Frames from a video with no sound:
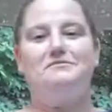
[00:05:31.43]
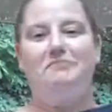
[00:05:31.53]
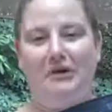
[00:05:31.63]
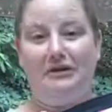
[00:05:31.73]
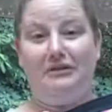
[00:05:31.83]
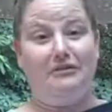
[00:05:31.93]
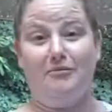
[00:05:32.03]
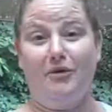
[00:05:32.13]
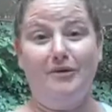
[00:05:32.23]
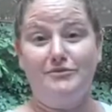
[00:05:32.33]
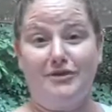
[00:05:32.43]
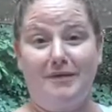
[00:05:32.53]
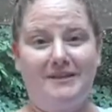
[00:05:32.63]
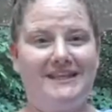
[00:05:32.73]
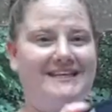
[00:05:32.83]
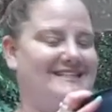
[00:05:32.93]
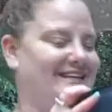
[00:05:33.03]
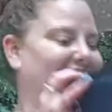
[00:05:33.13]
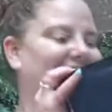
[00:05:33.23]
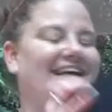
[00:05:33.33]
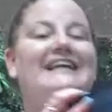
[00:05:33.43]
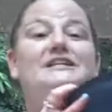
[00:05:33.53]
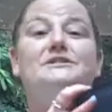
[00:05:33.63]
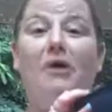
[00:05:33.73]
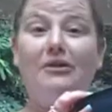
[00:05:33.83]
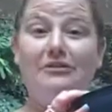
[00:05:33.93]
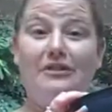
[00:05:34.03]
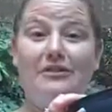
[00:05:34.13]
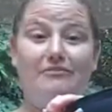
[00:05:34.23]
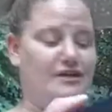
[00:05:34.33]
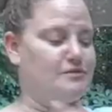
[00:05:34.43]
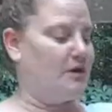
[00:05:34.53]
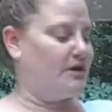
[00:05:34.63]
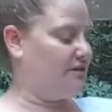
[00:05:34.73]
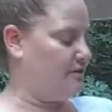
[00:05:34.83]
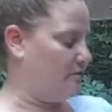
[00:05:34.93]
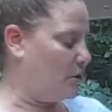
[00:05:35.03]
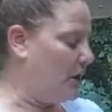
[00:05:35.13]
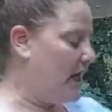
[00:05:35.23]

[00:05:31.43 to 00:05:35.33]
Market Thermal. I'm dropping things here. Smaller than the Fresh Market Thermal.